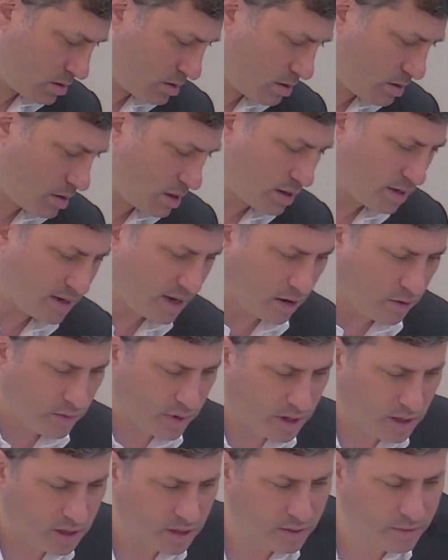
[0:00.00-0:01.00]
Uh, not
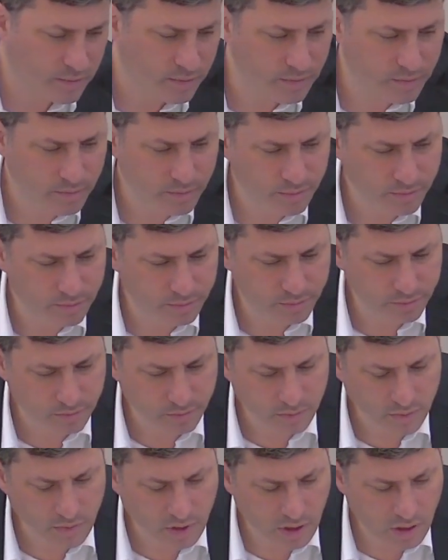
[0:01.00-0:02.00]
really.
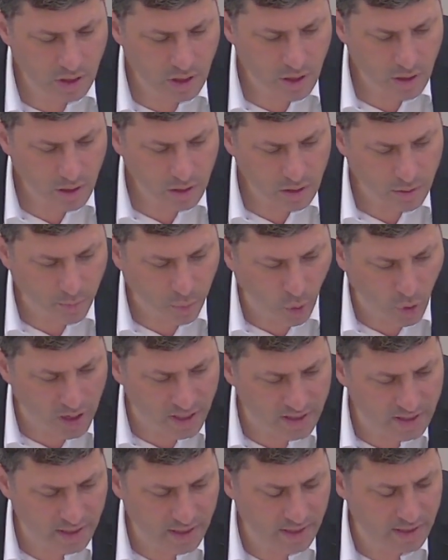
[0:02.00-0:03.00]
The
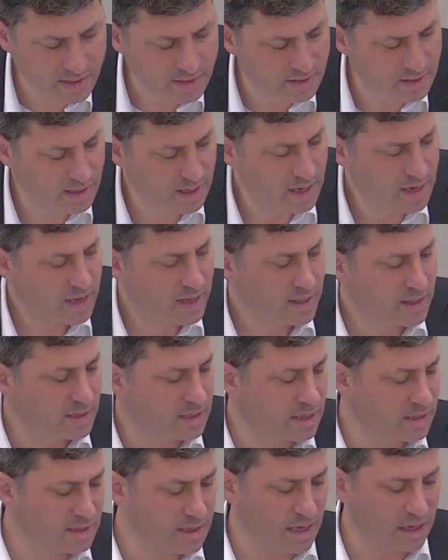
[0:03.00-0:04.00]
point is,
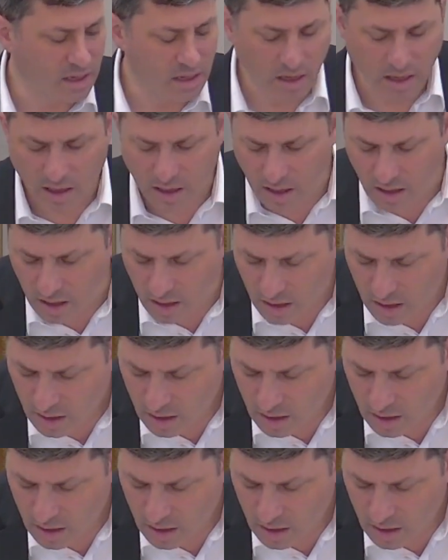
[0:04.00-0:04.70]
this is like a,